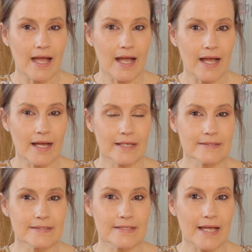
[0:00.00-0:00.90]

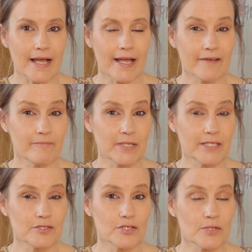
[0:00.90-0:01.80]
and I have
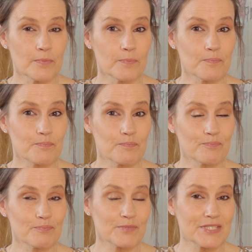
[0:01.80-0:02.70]
been
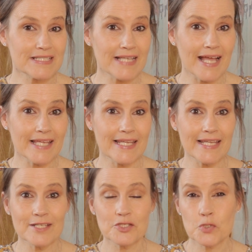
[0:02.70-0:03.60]

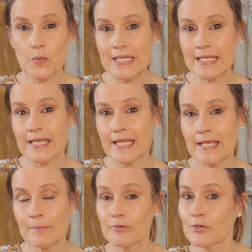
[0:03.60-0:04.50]
designing,
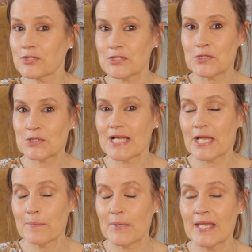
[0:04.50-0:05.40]
tweaking,
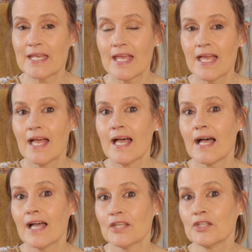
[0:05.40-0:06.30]
prototyping
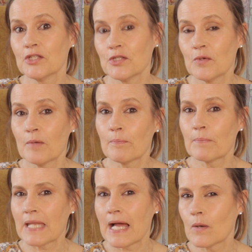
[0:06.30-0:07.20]
a new
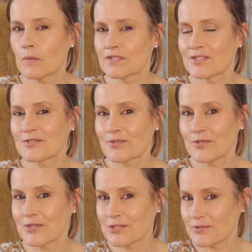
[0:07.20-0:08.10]
blouse
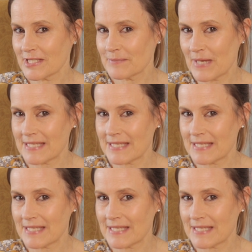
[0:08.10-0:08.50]
stroke dress